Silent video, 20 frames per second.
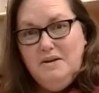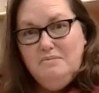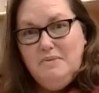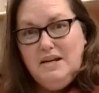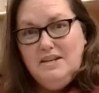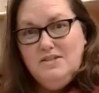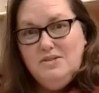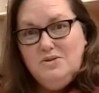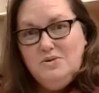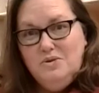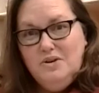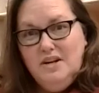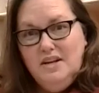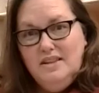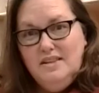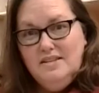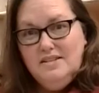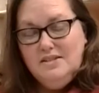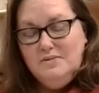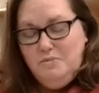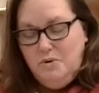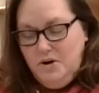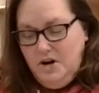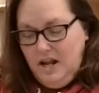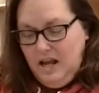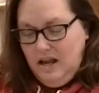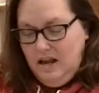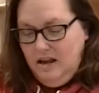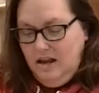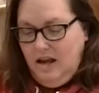my story this
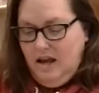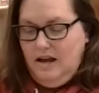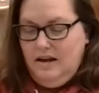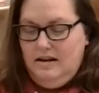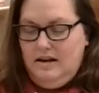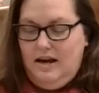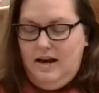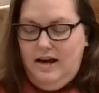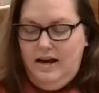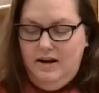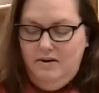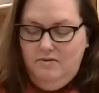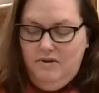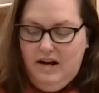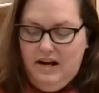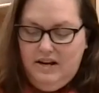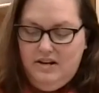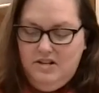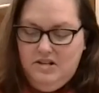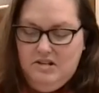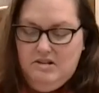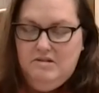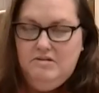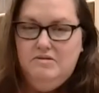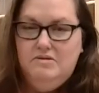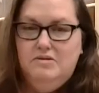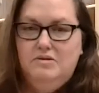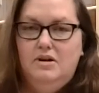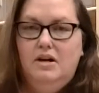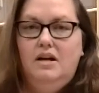morning and I read
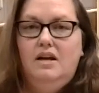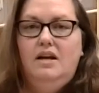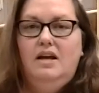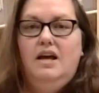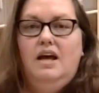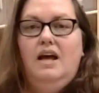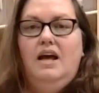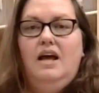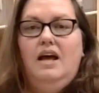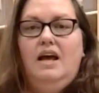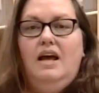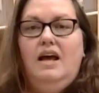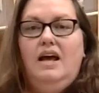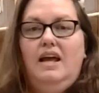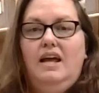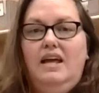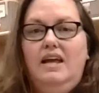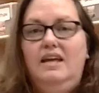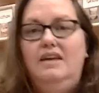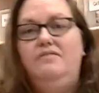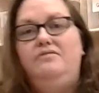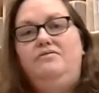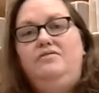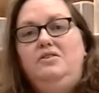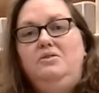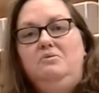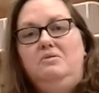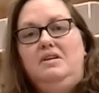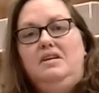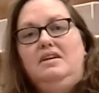you, if
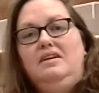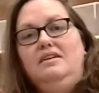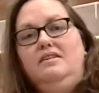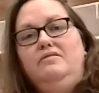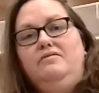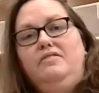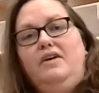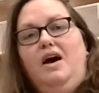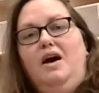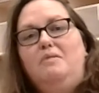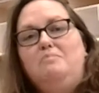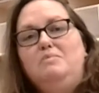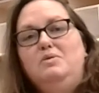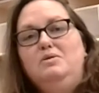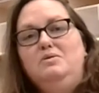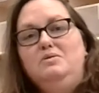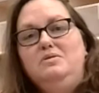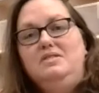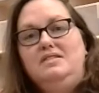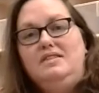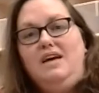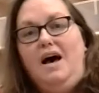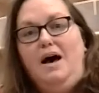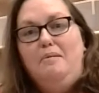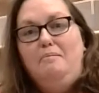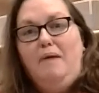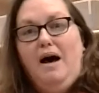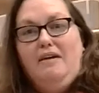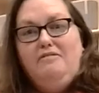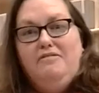you give a moose a
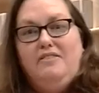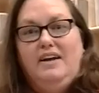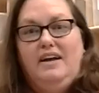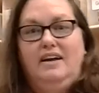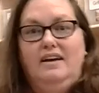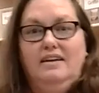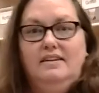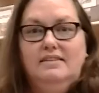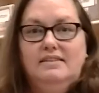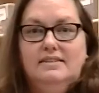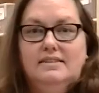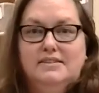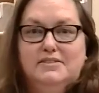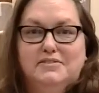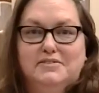muffin,